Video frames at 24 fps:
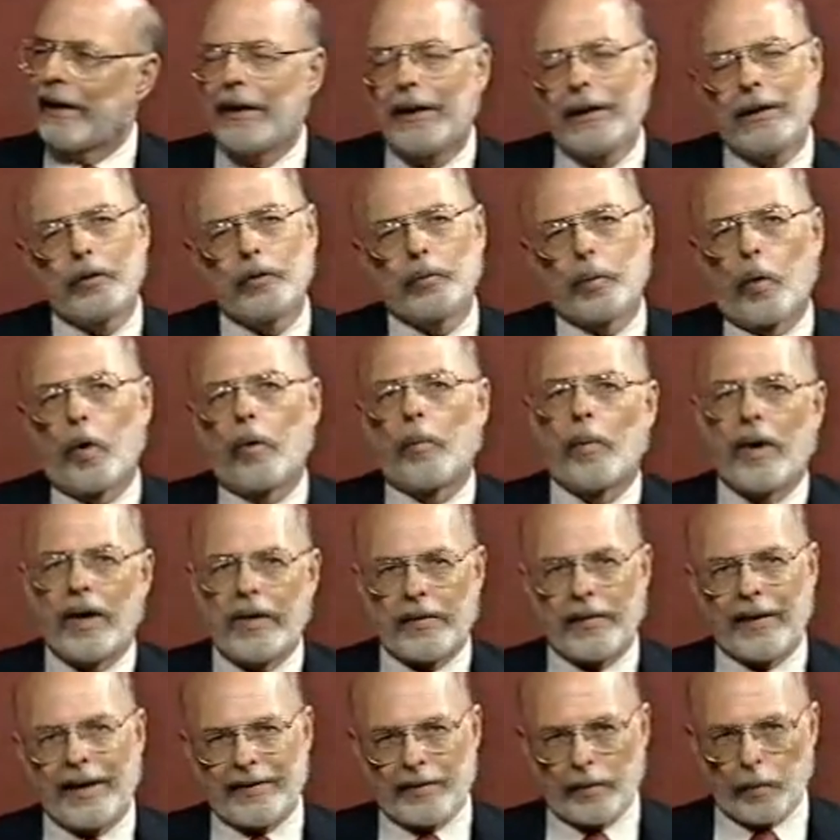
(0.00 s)
It was warm
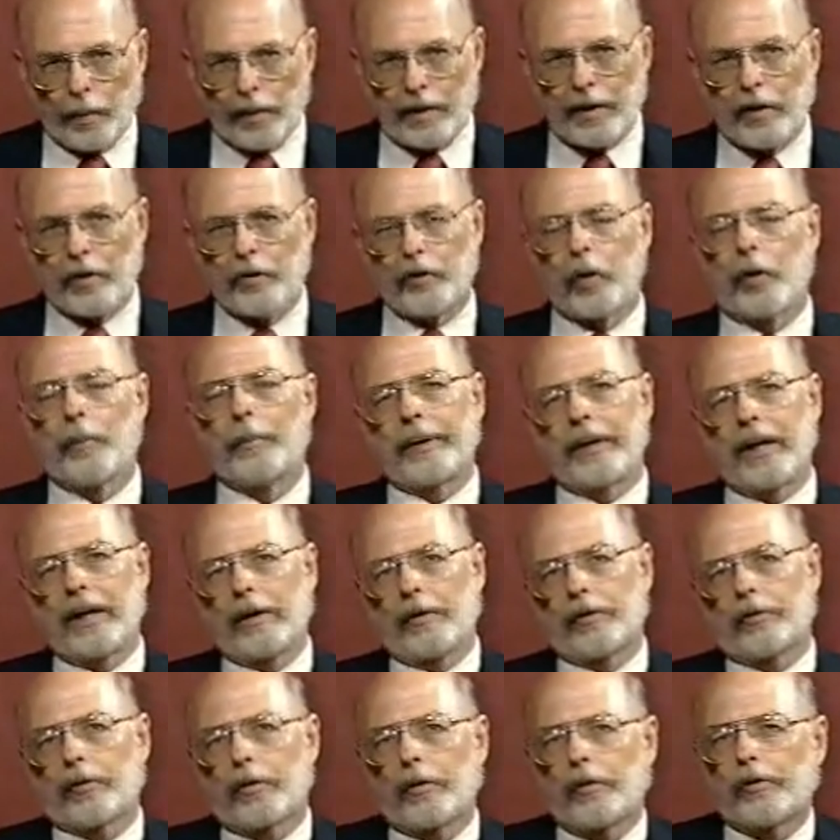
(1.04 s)
weather. He had the windows open on
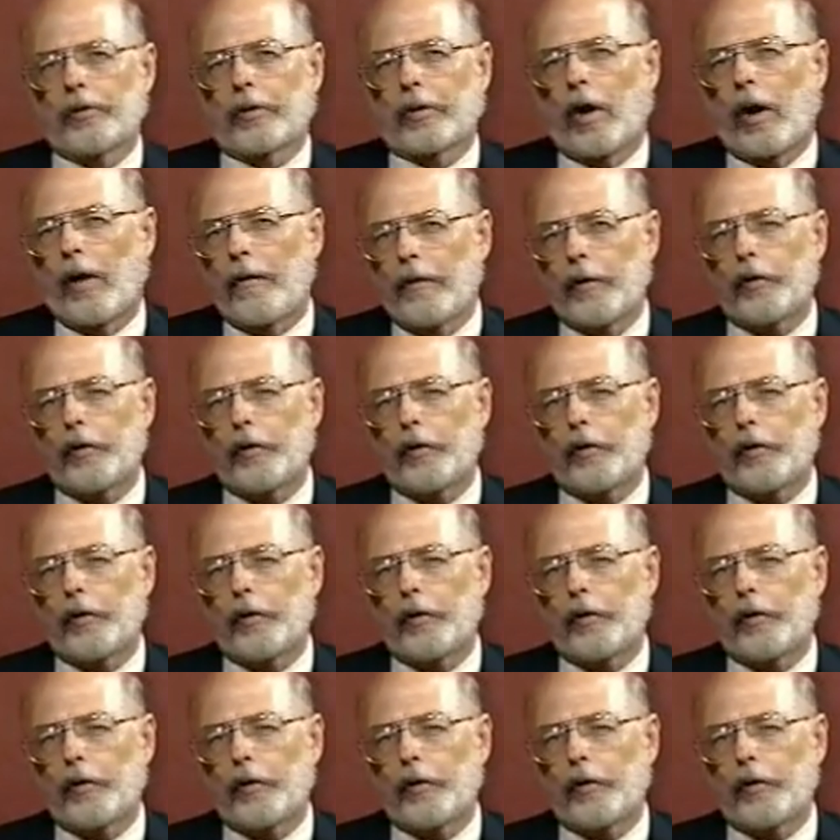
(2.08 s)
his cruiser car.